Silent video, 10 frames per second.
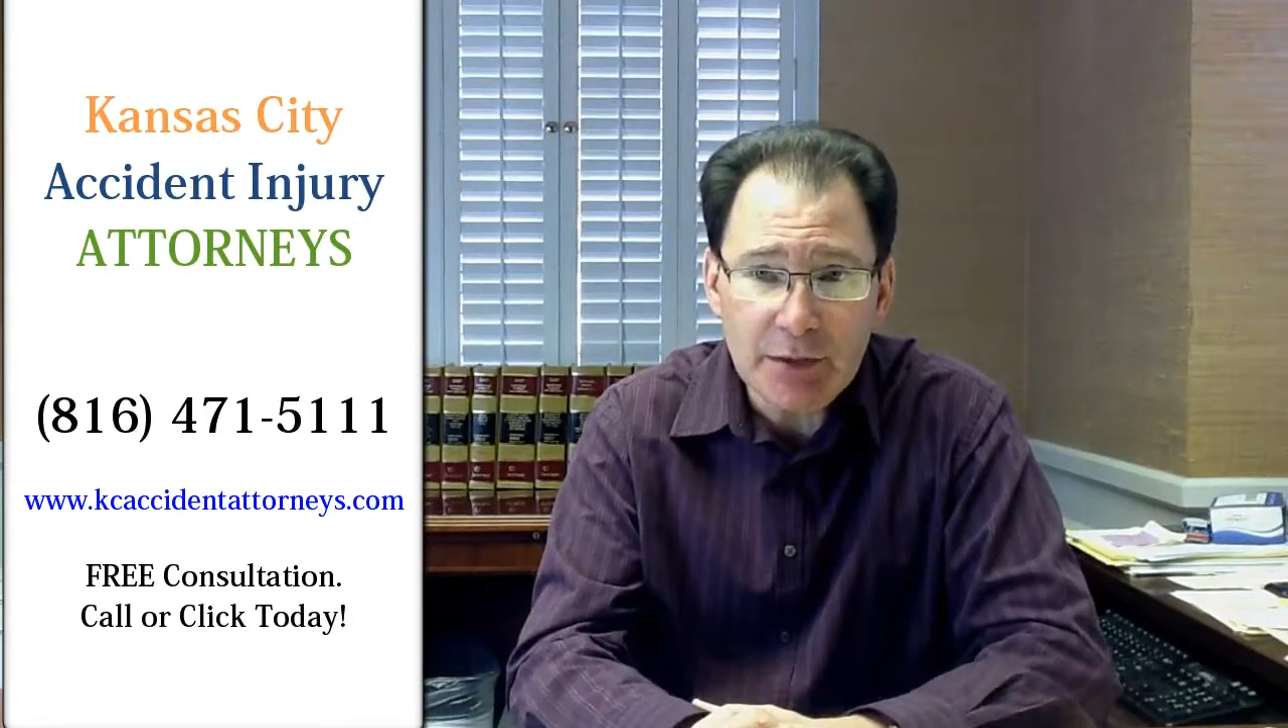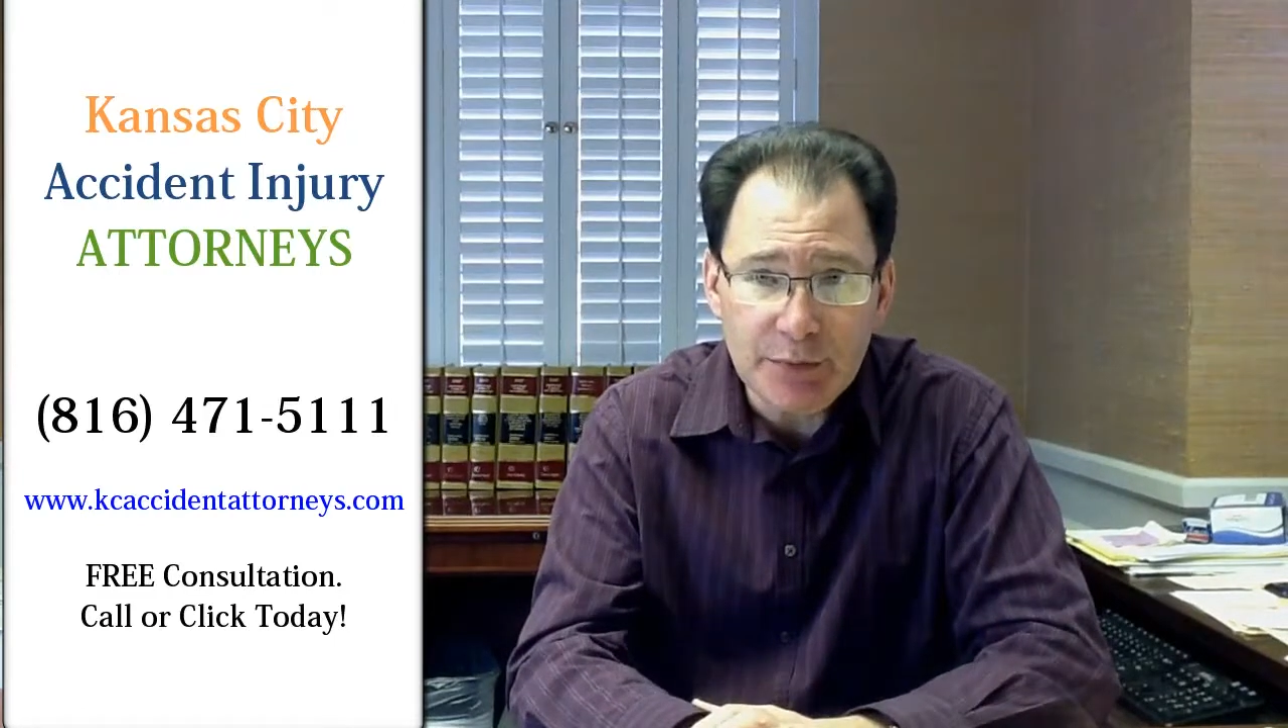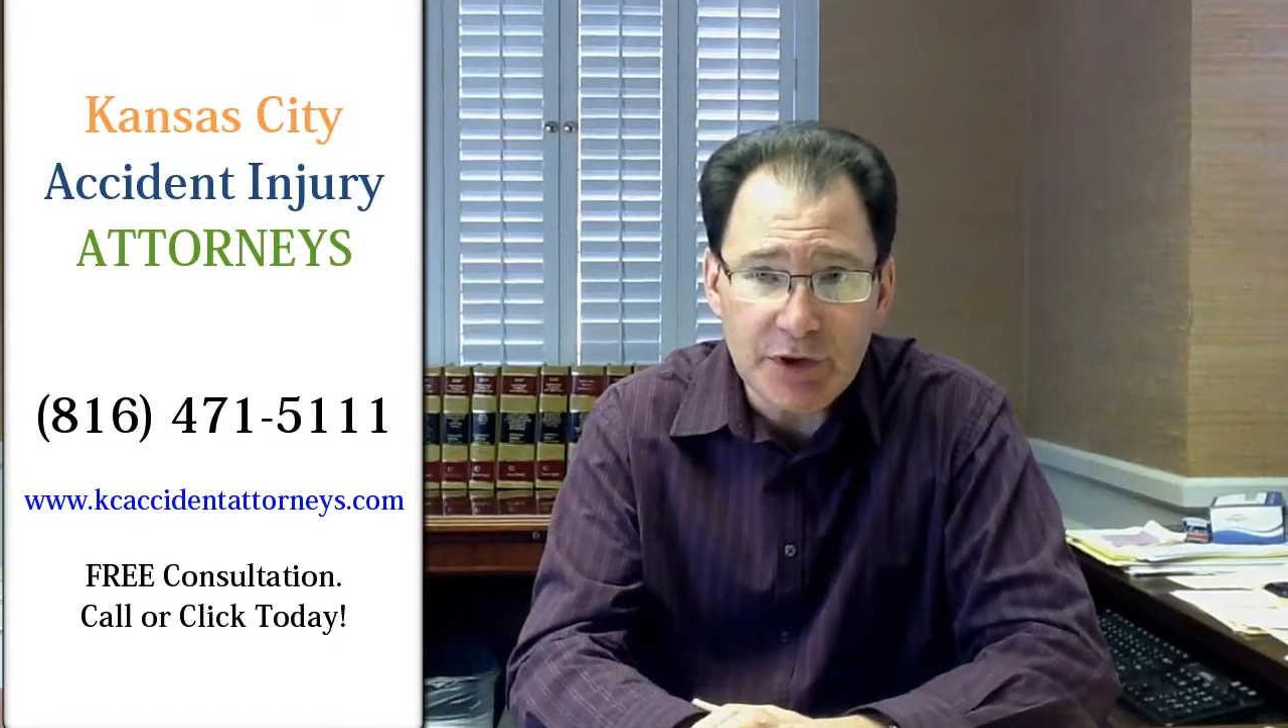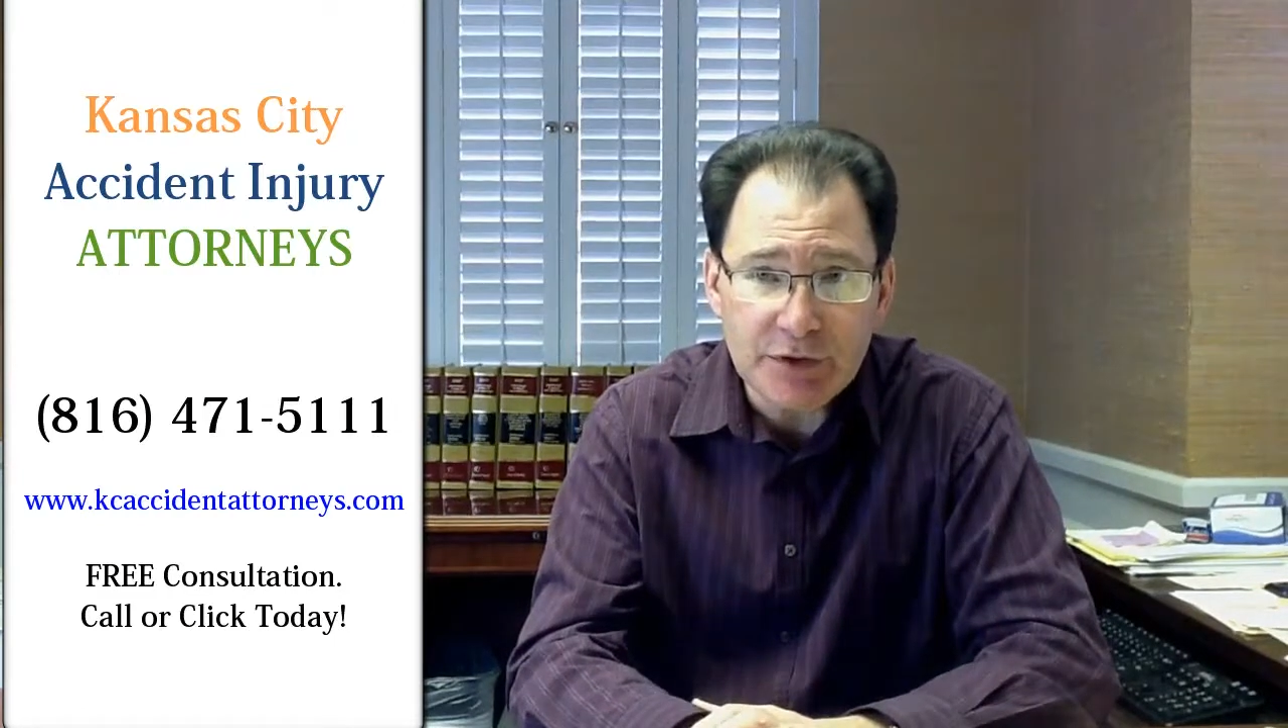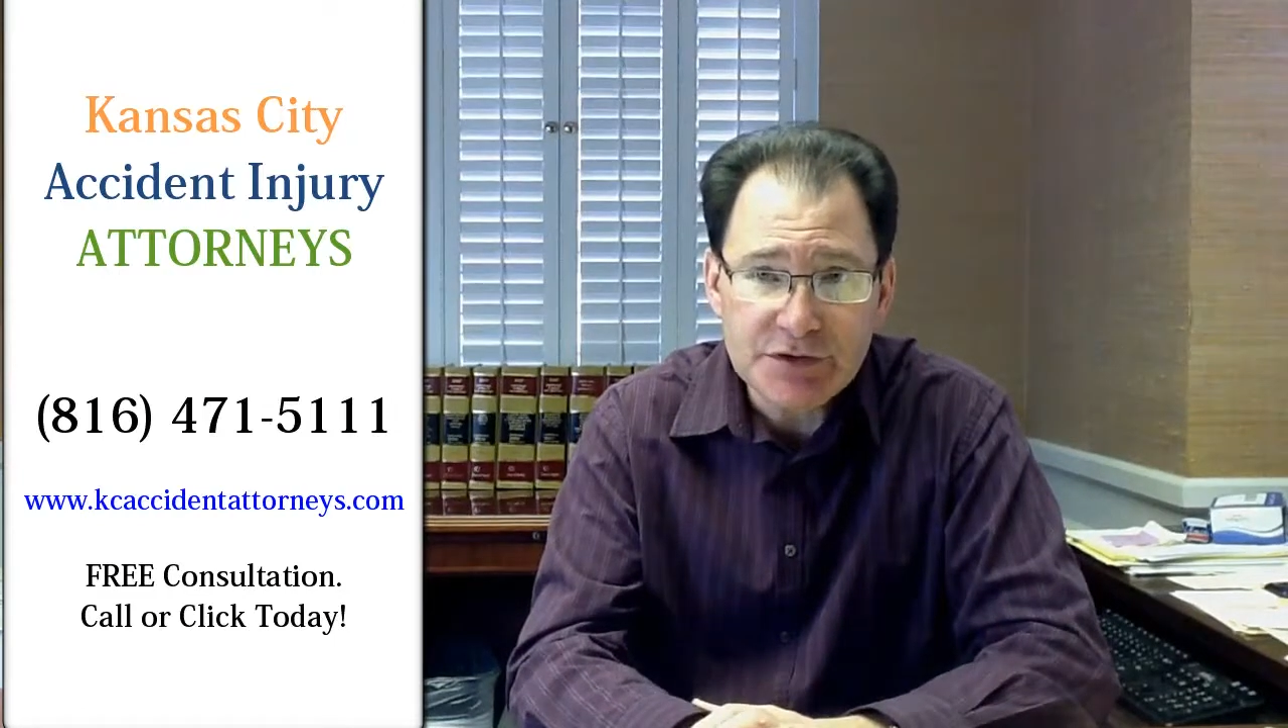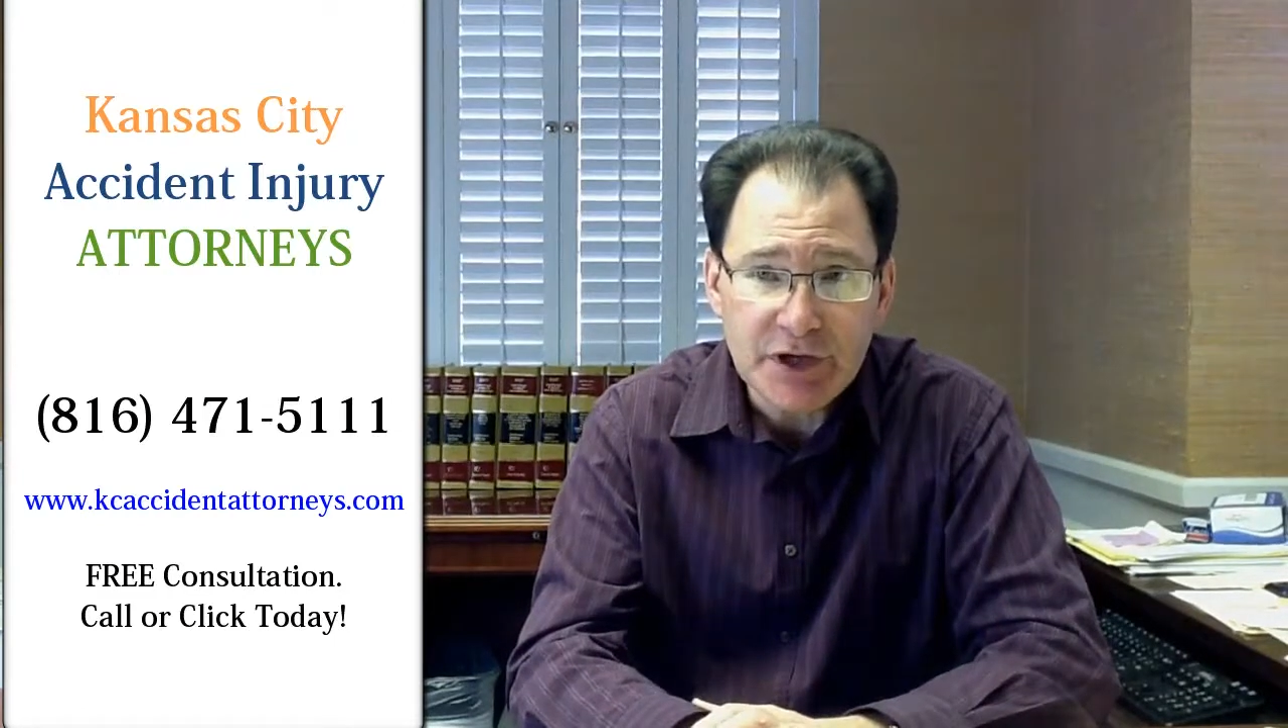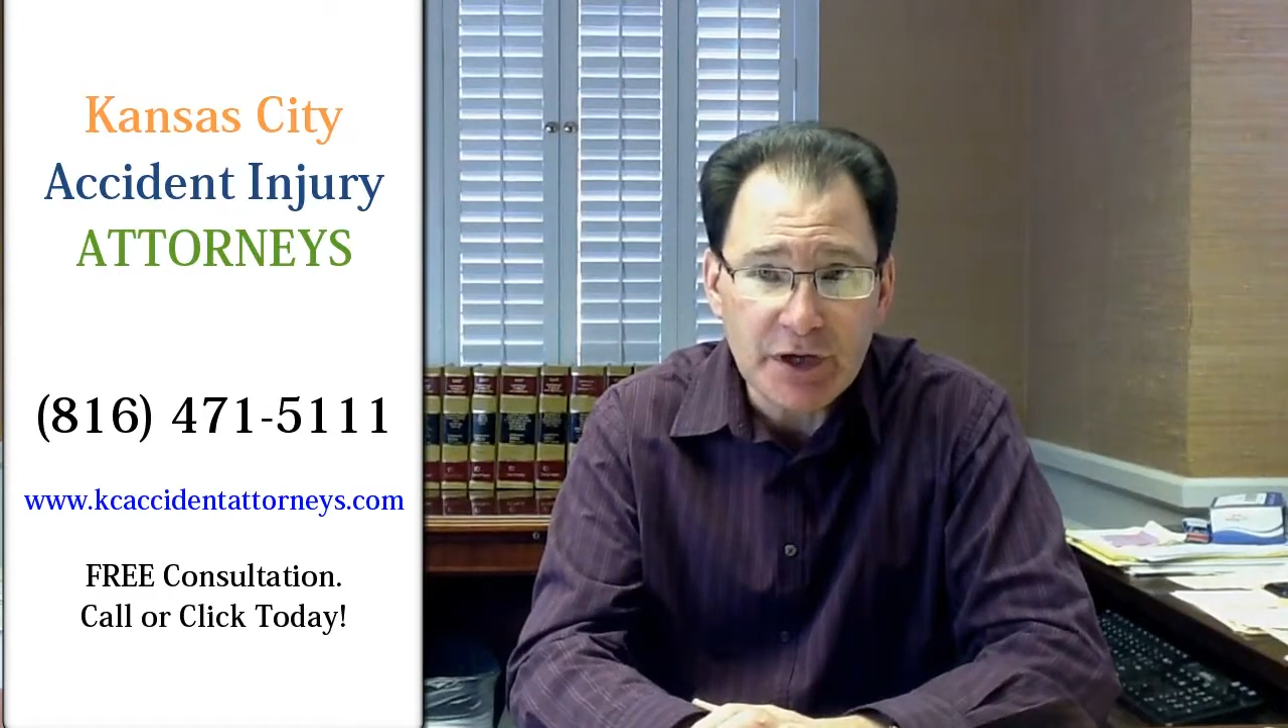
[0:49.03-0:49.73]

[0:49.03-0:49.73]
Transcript: abuse,